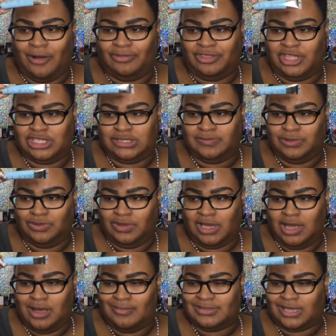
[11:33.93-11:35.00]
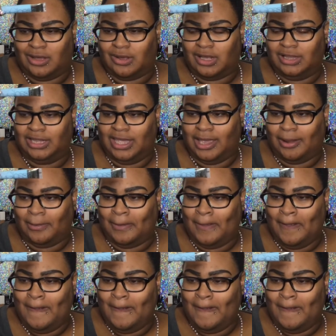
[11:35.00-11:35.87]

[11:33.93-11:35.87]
out this blue. It comes out clear.